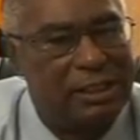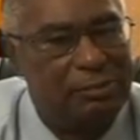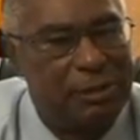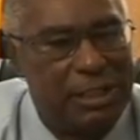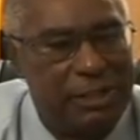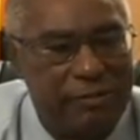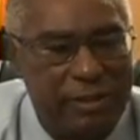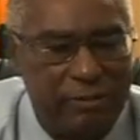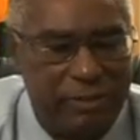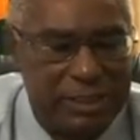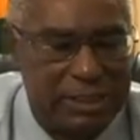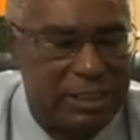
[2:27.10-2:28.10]
and many of
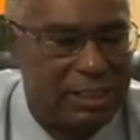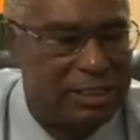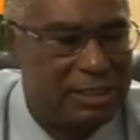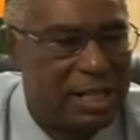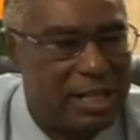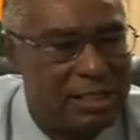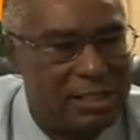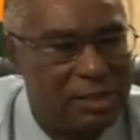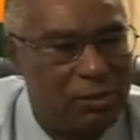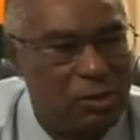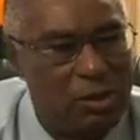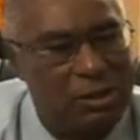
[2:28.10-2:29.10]
them visited the
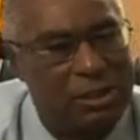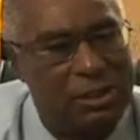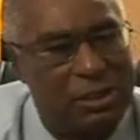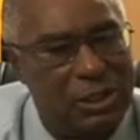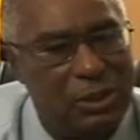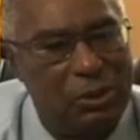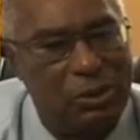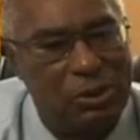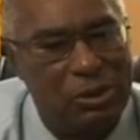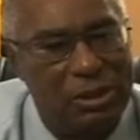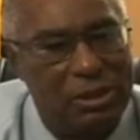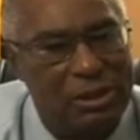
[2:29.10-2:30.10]
sites and wanted to know
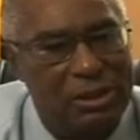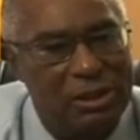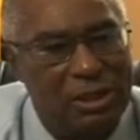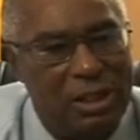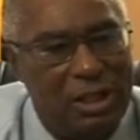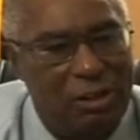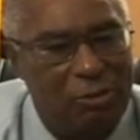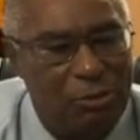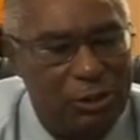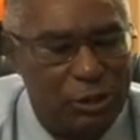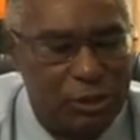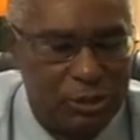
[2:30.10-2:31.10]
how
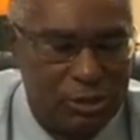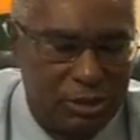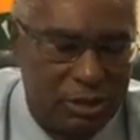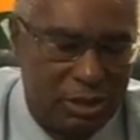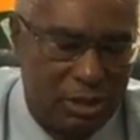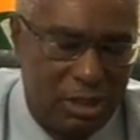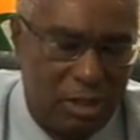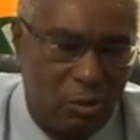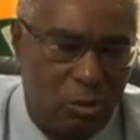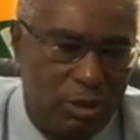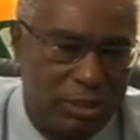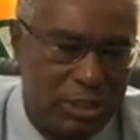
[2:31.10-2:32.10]
much
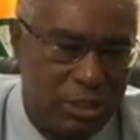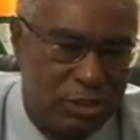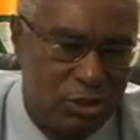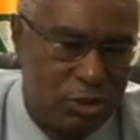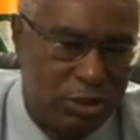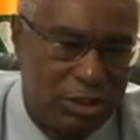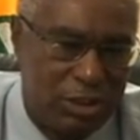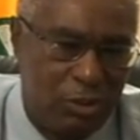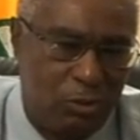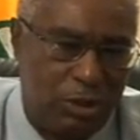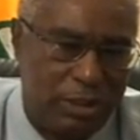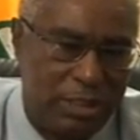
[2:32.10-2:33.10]
wattage or
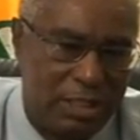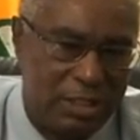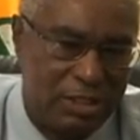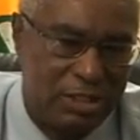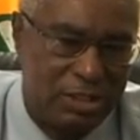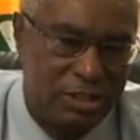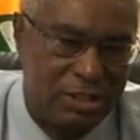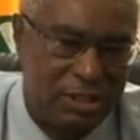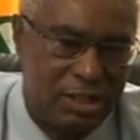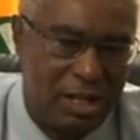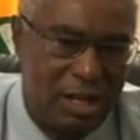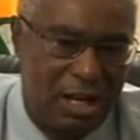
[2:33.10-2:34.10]
kilowattage
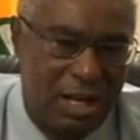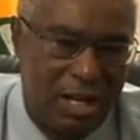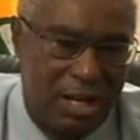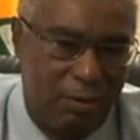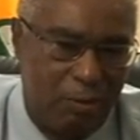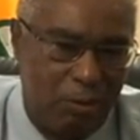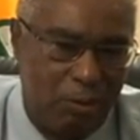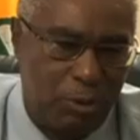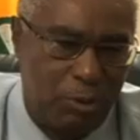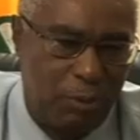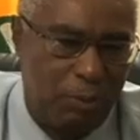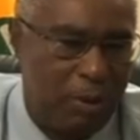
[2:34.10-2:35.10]

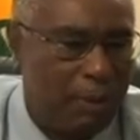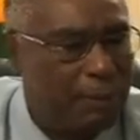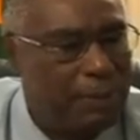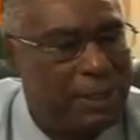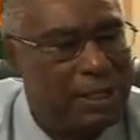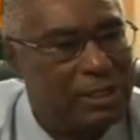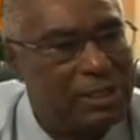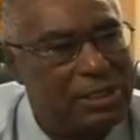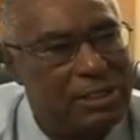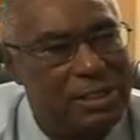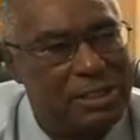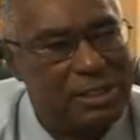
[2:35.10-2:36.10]
we were pumping into
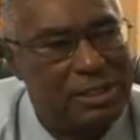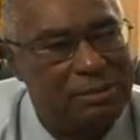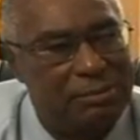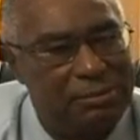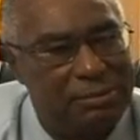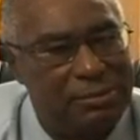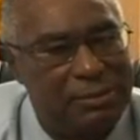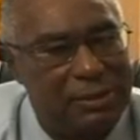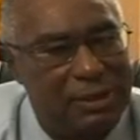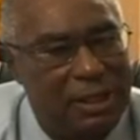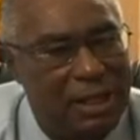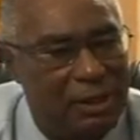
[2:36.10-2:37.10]
the system,
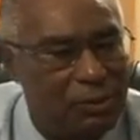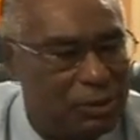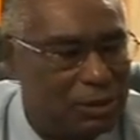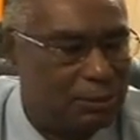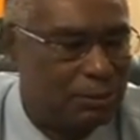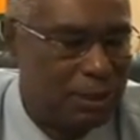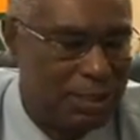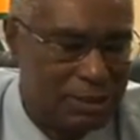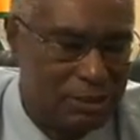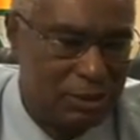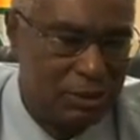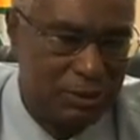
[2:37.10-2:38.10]
and was
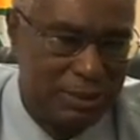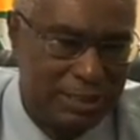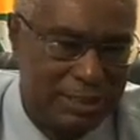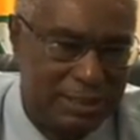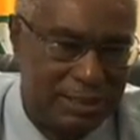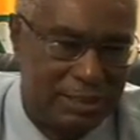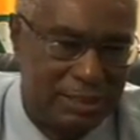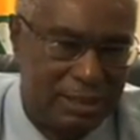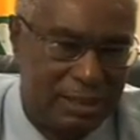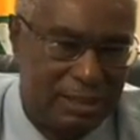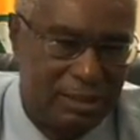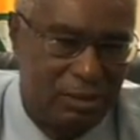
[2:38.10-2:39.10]
surprised to know that
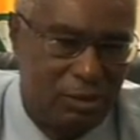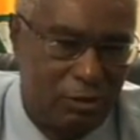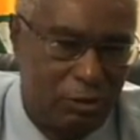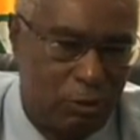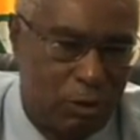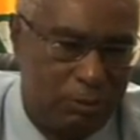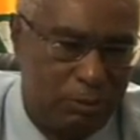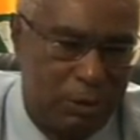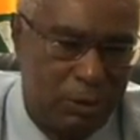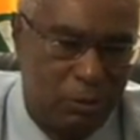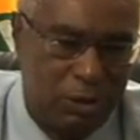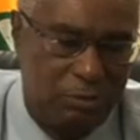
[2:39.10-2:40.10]

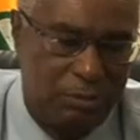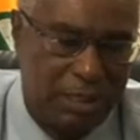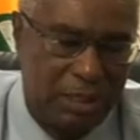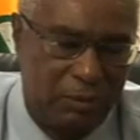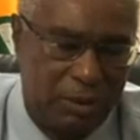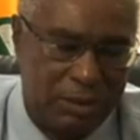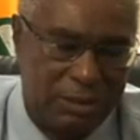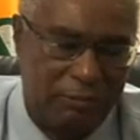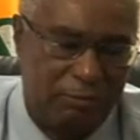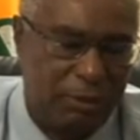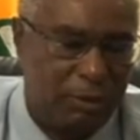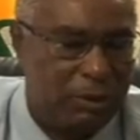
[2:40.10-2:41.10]
1.1
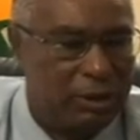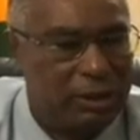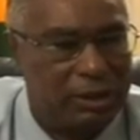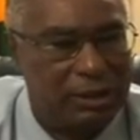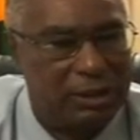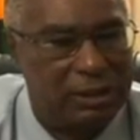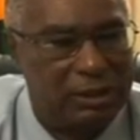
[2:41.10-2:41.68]
megawatts of power